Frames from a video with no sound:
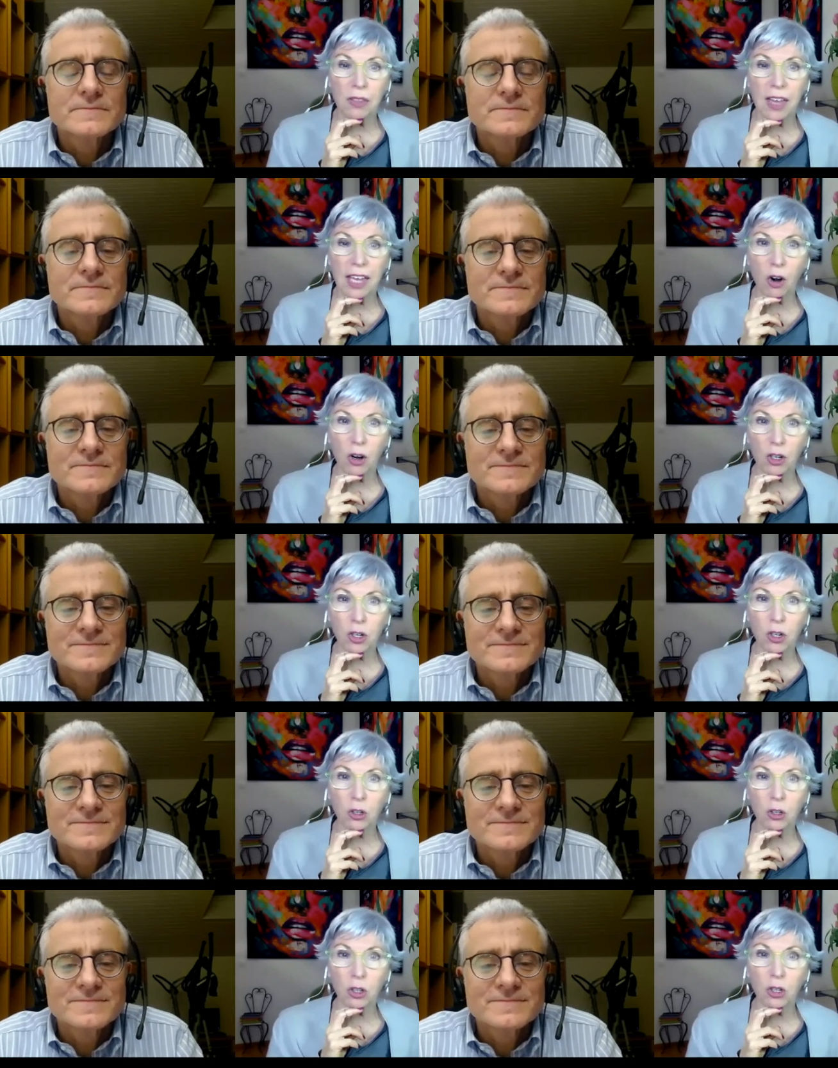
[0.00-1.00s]
Speaker 1: that
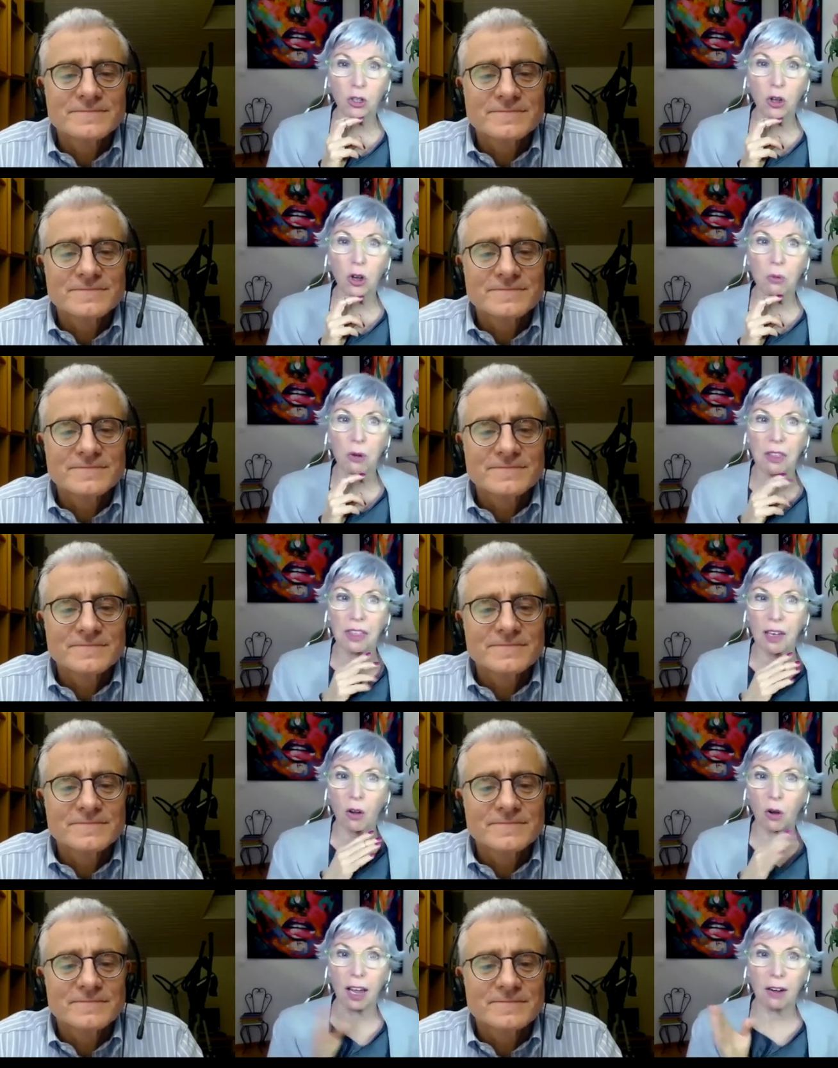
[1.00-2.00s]
article along with
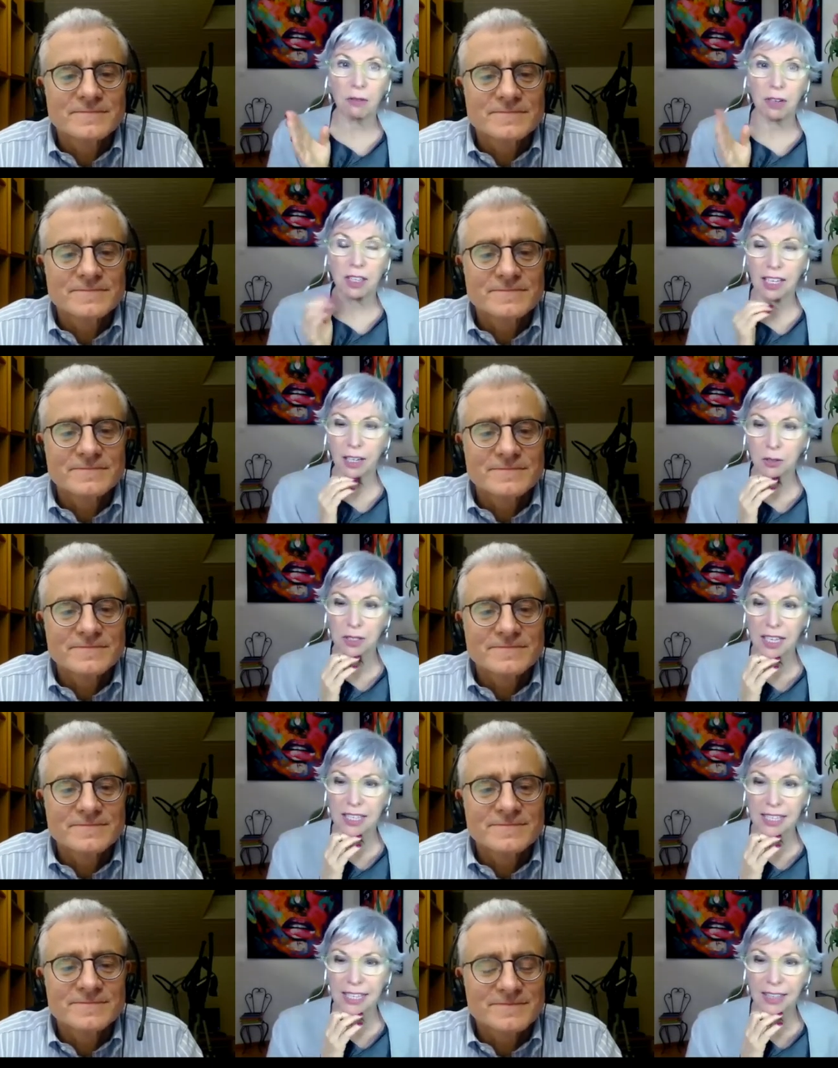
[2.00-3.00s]
everything else
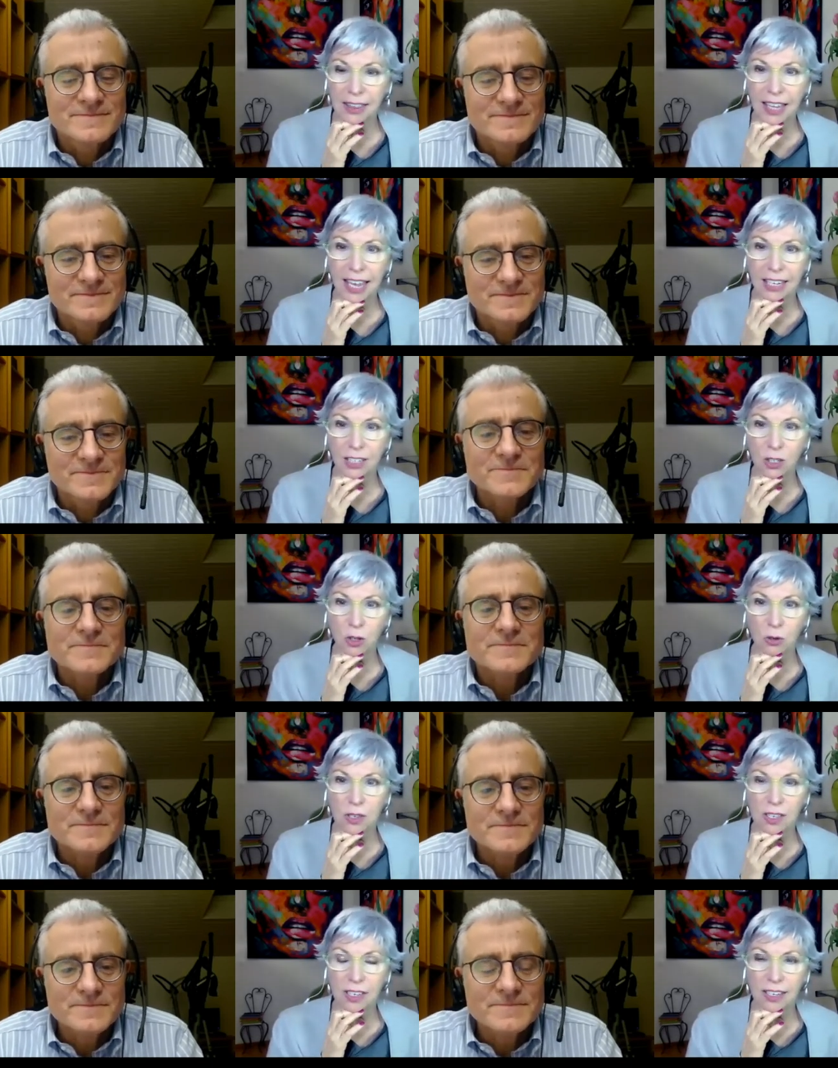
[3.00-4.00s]
that's in that
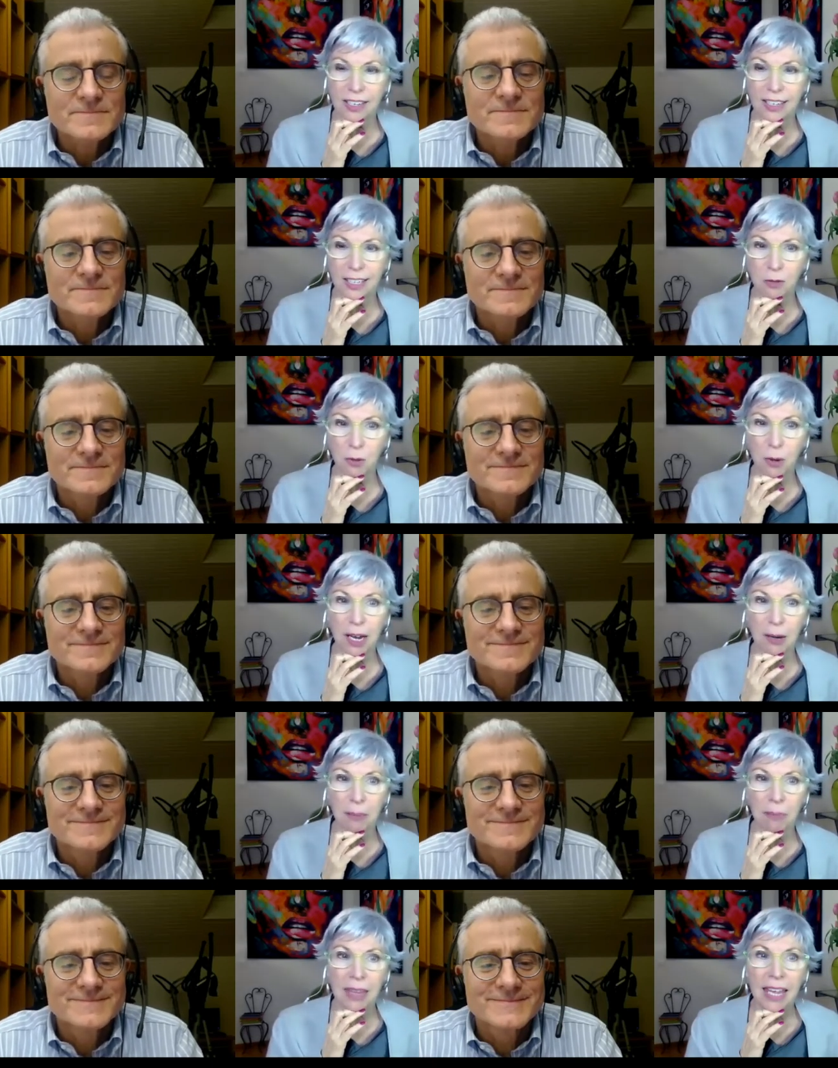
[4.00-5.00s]
juicy
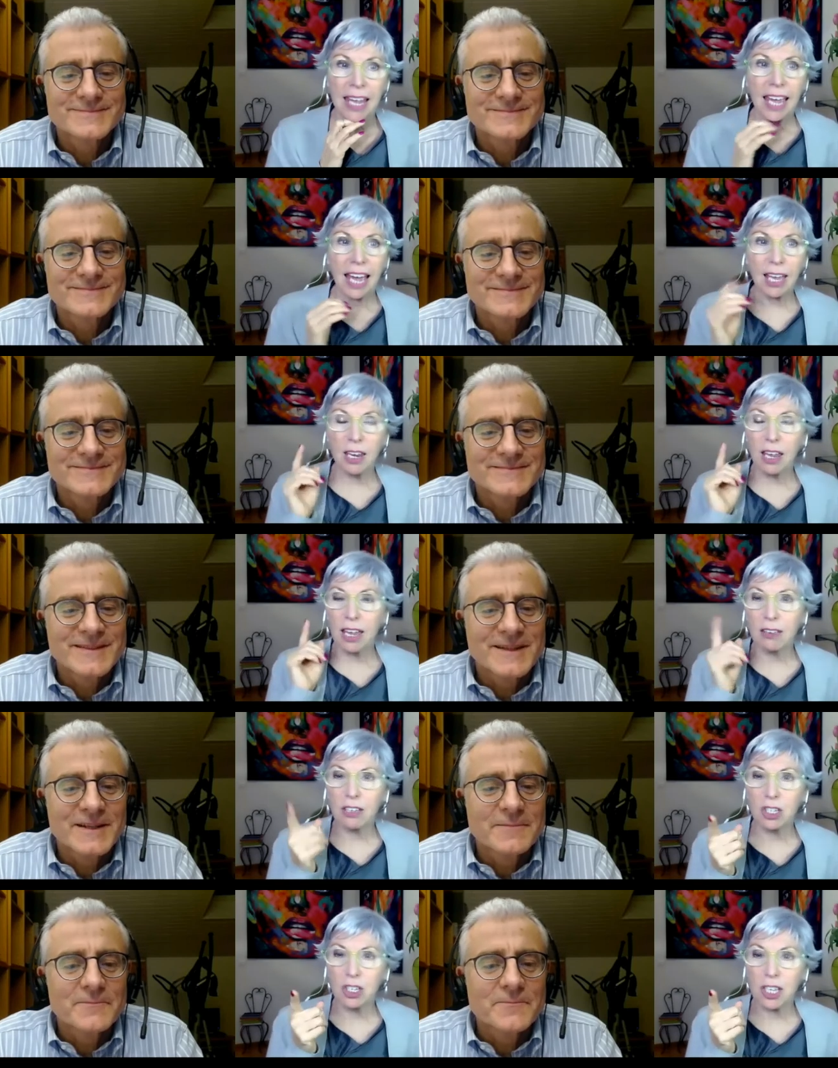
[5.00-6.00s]
giveaway. And
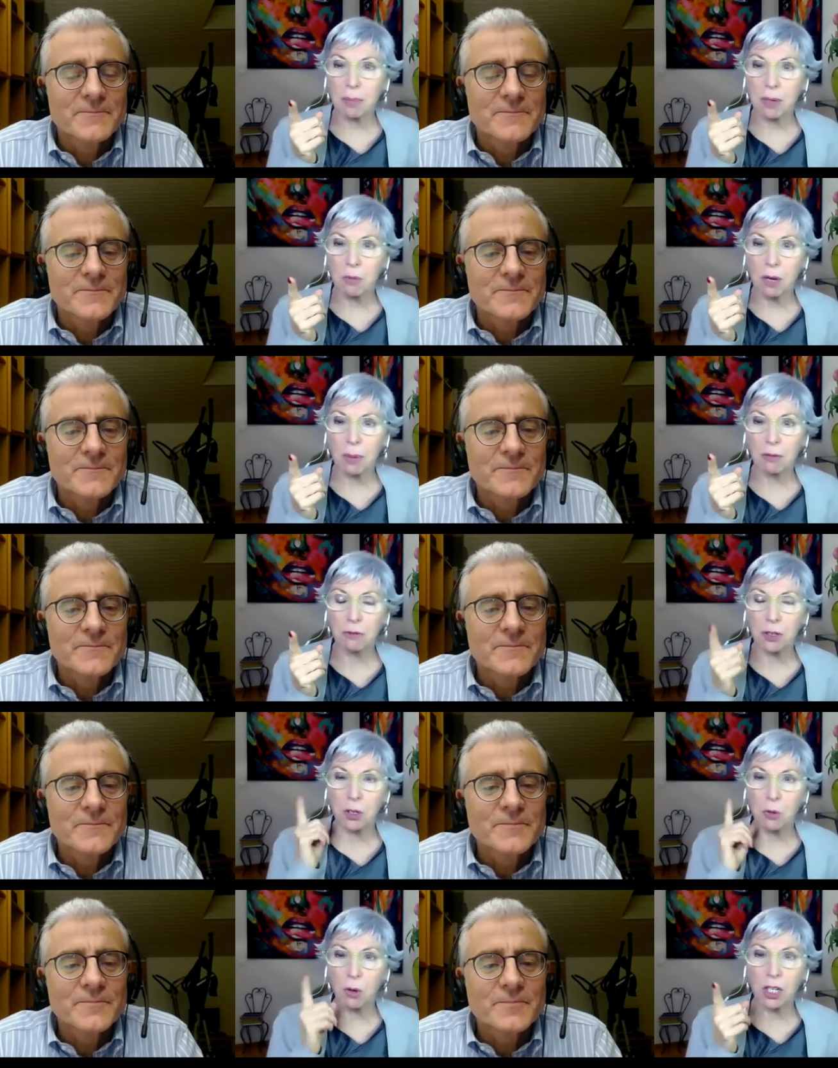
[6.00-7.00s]
uh, Giuseppe, what about for
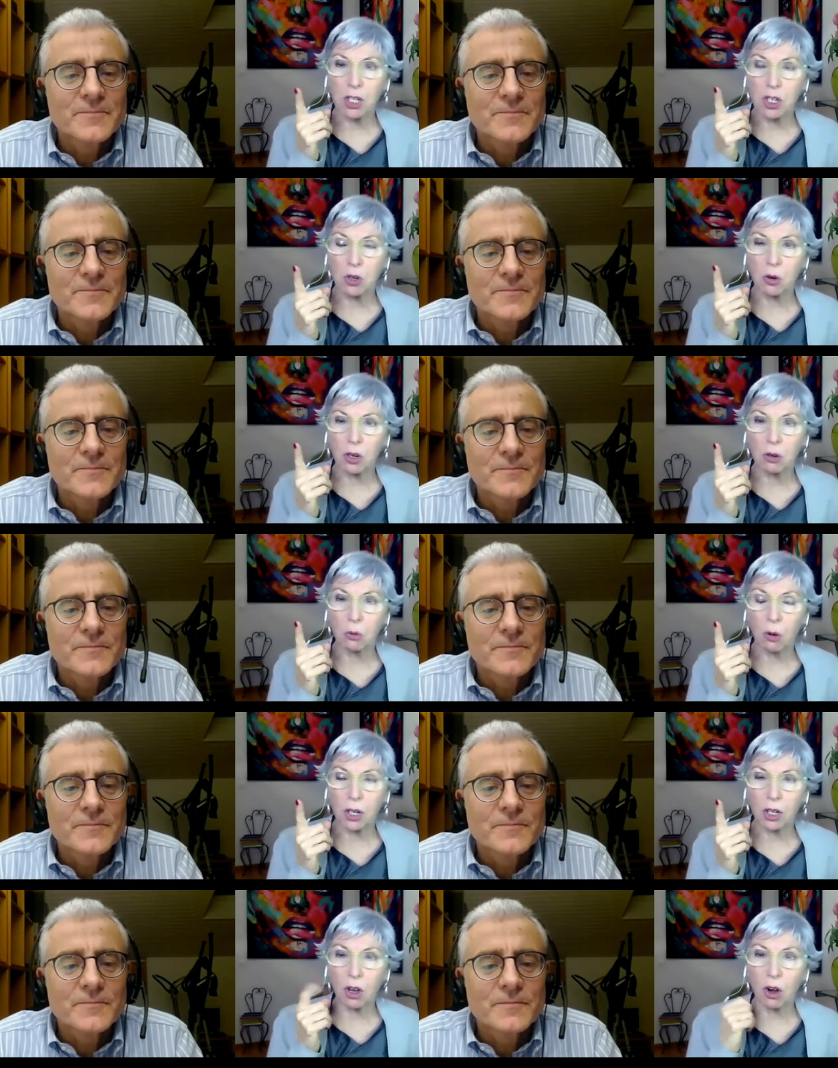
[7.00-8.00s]
you? What is your
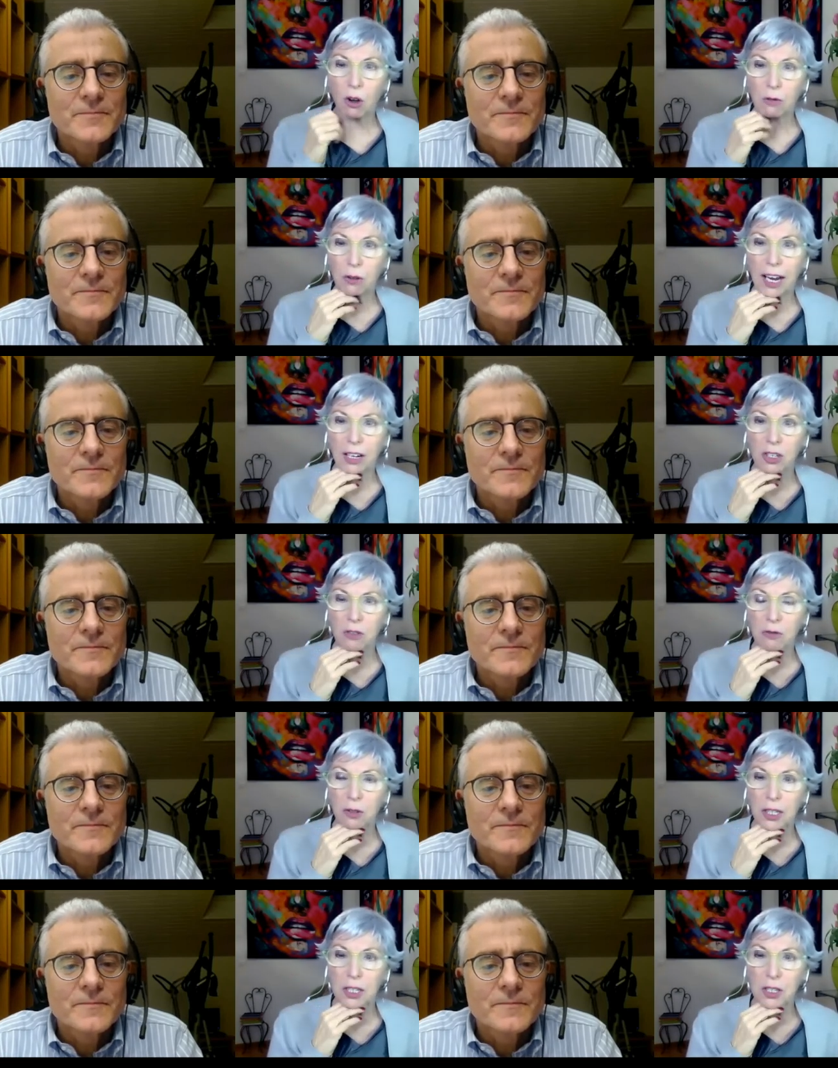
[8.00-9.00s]
one call for action
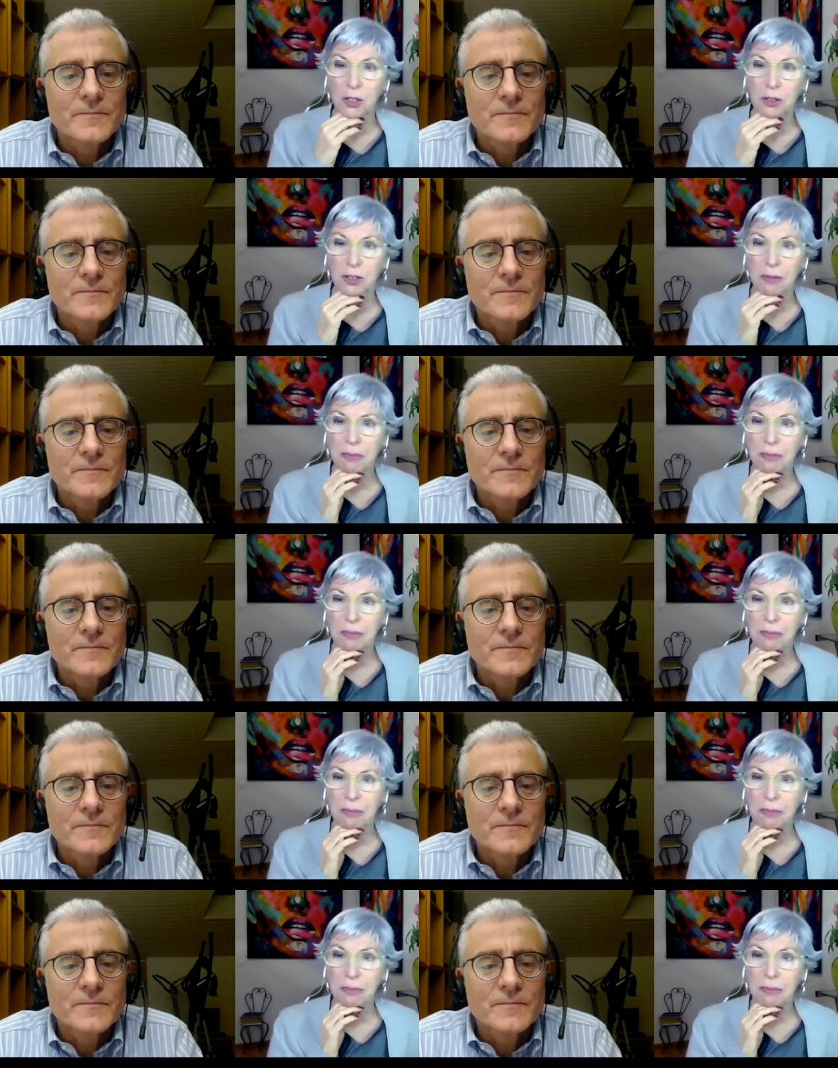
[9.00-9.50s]
for listeners?